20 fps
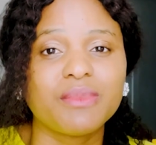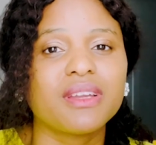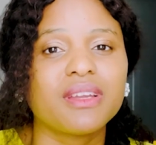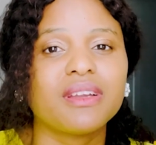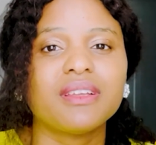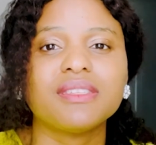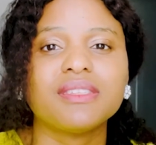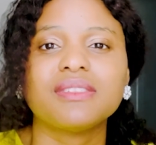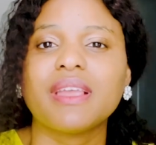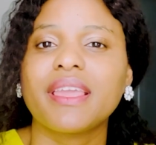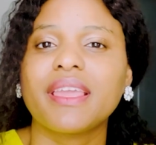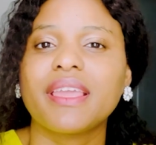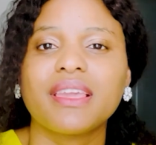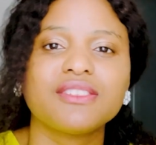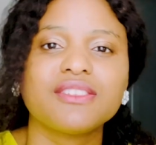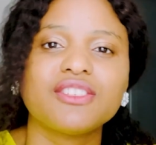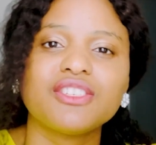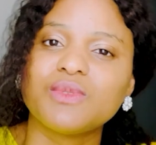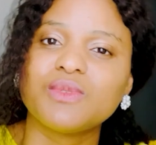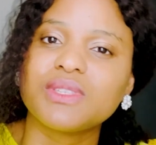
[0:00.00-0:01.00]
Because I
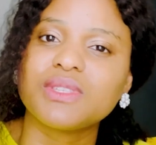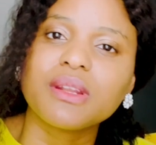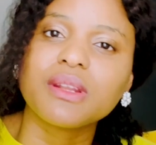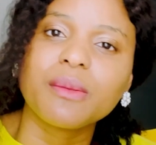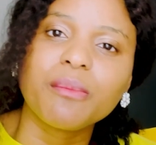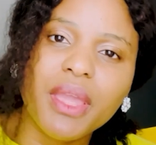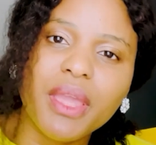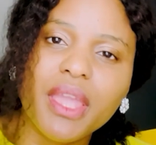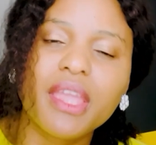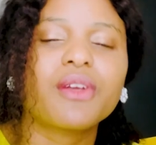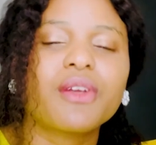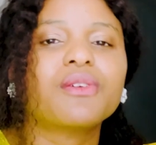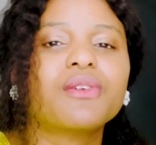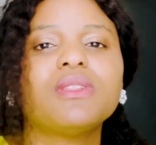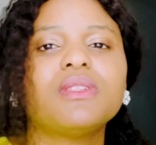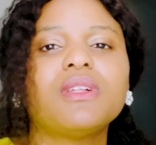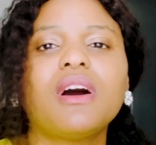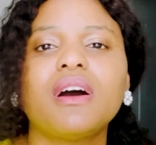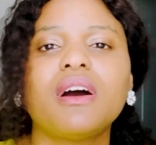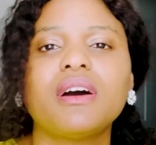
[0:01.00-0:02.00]
guess she was going to pay her a
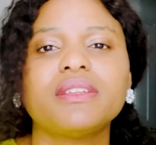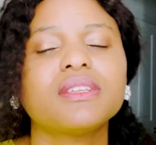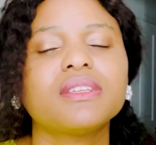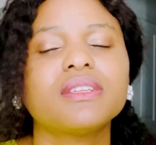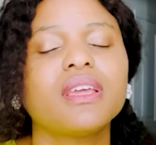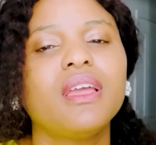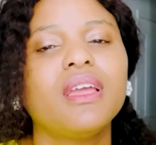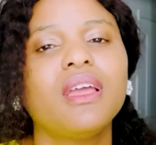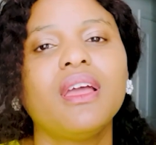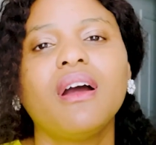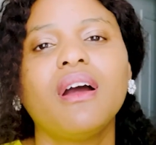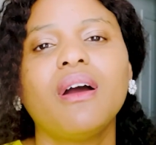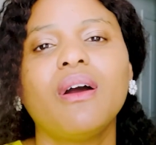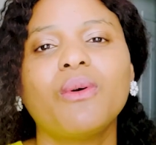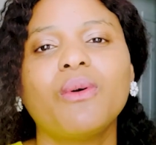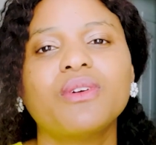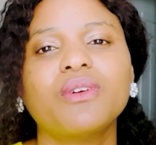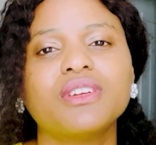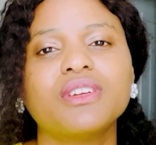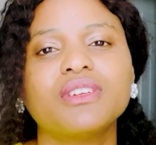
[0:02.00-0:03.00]
lot
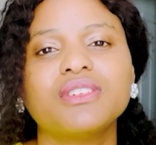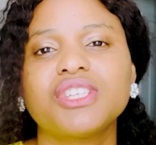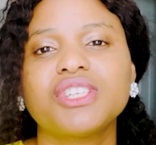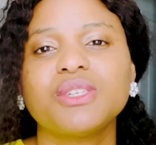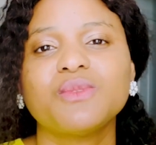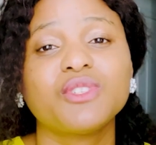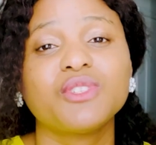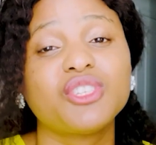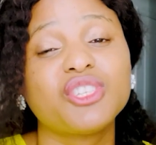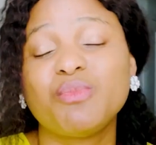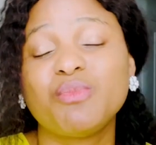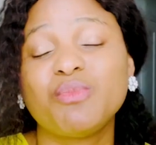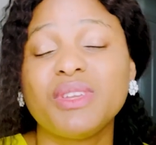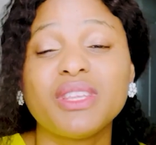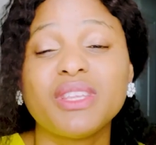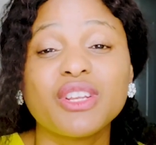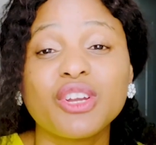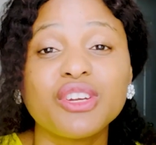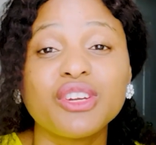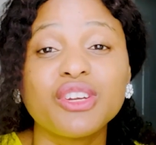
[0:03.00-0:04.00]
or she was just
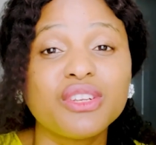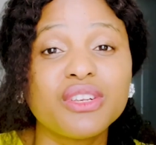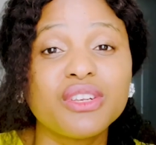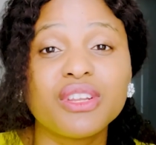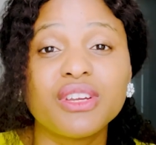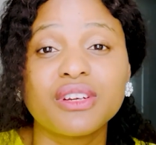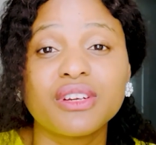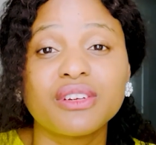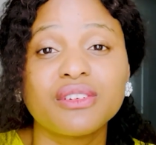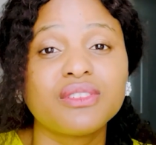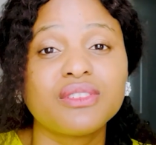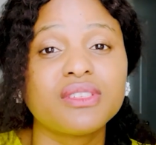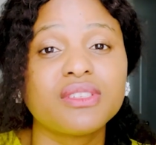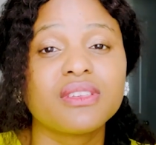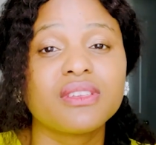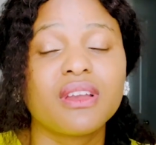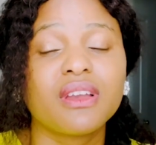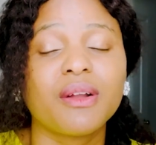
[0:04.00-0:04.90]
being a good nurse.